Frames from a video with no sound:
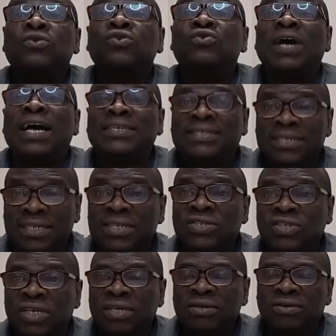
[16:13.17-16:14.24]
you are
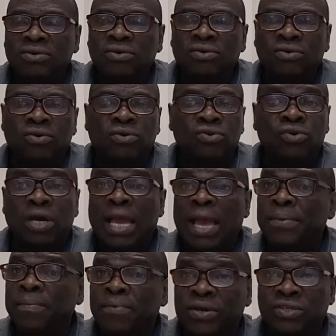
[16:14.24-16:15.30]
CTC or you are a
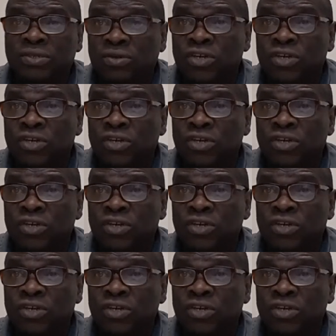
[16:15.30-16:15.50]
happy person